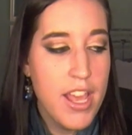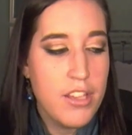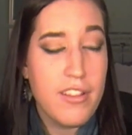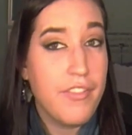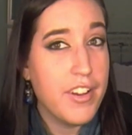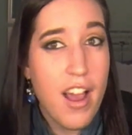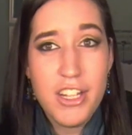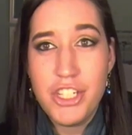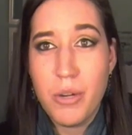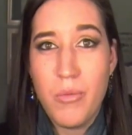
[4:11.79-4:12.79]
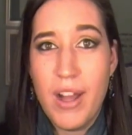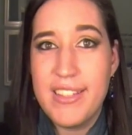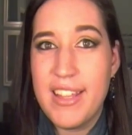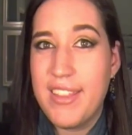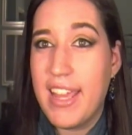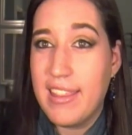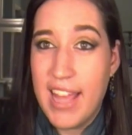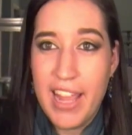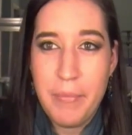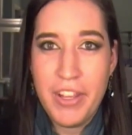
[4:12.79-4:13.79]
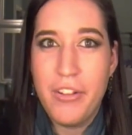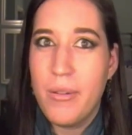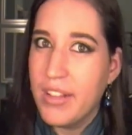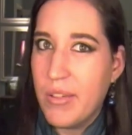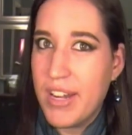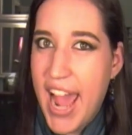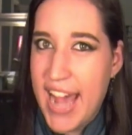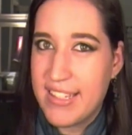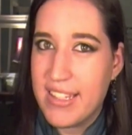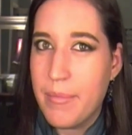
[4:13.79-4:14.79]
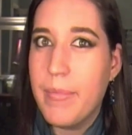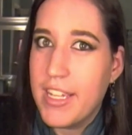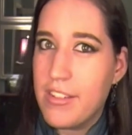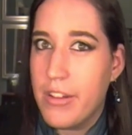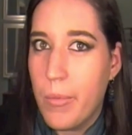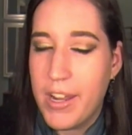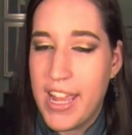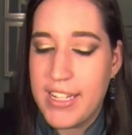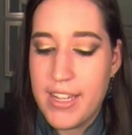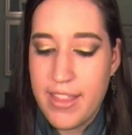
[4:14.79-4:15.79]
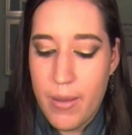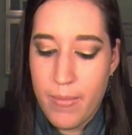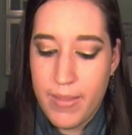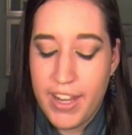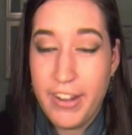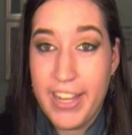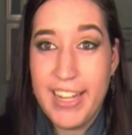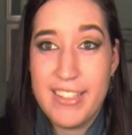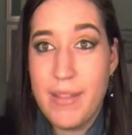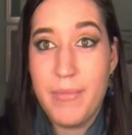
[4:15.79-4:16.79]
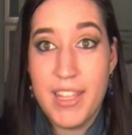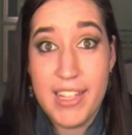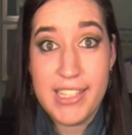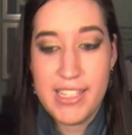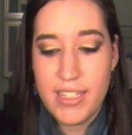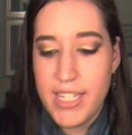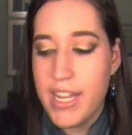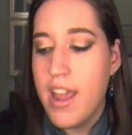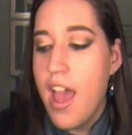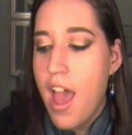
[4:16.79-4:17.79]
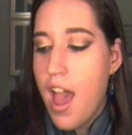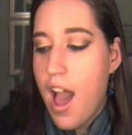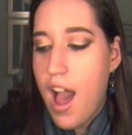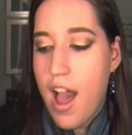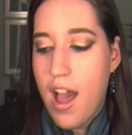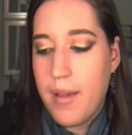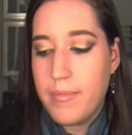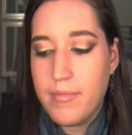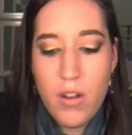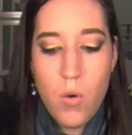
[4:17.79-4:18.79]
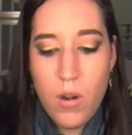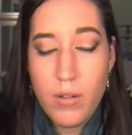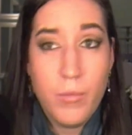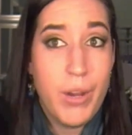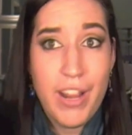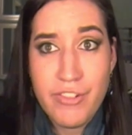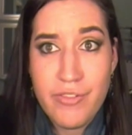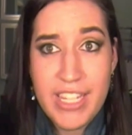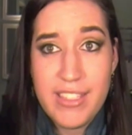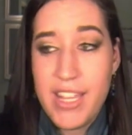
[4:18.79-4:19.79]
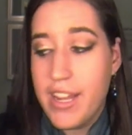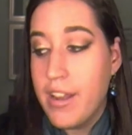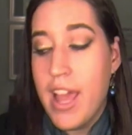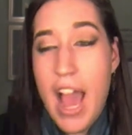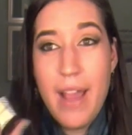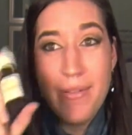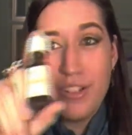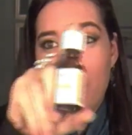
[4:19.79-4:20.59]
So if you're not sure what scent they like, but you don't really want to ask them because you don't want to hint at them that you're getting something that's scented, or whatever reason, I would